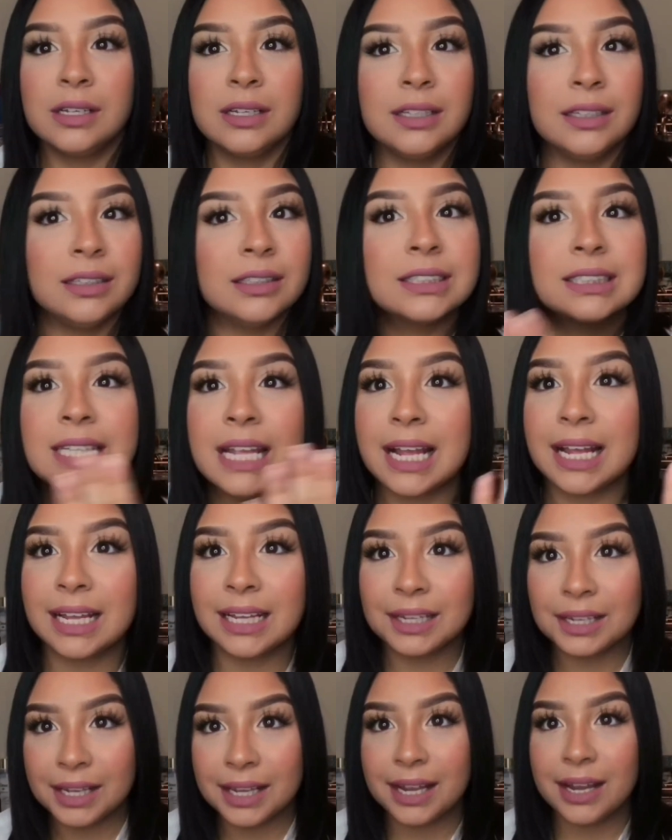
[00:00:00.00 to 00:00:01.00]
It looks like
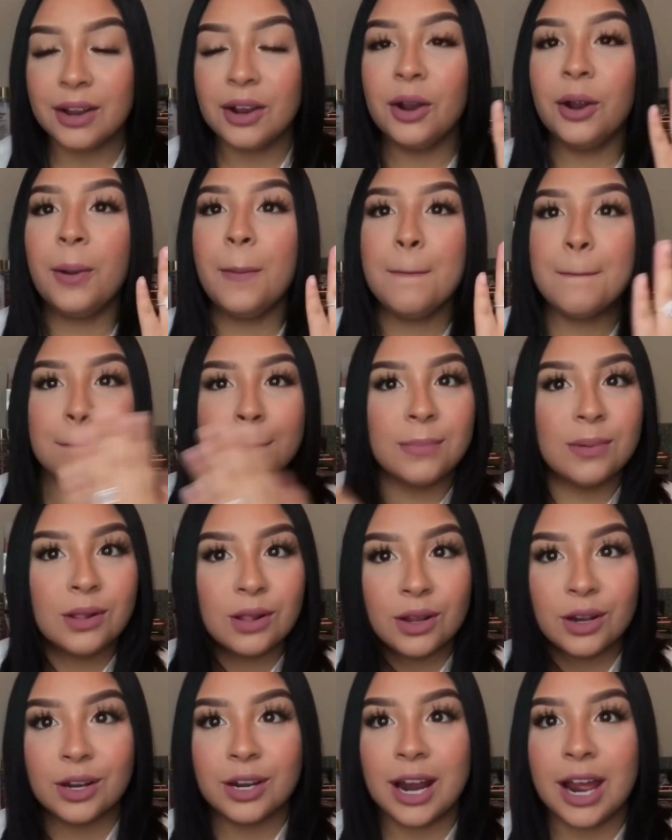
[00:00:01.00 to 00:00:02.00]
clear,
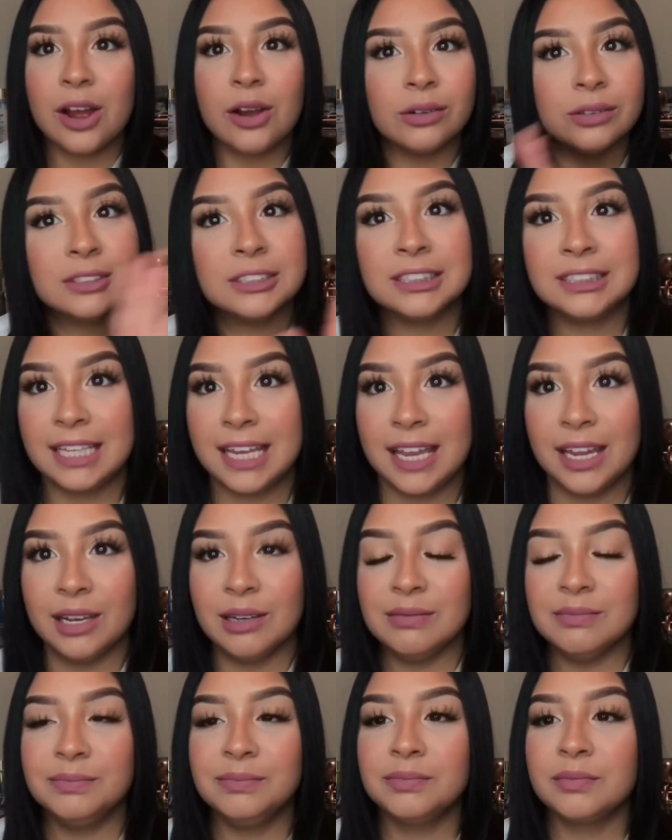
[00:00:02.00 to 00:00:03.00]
blurred out skin.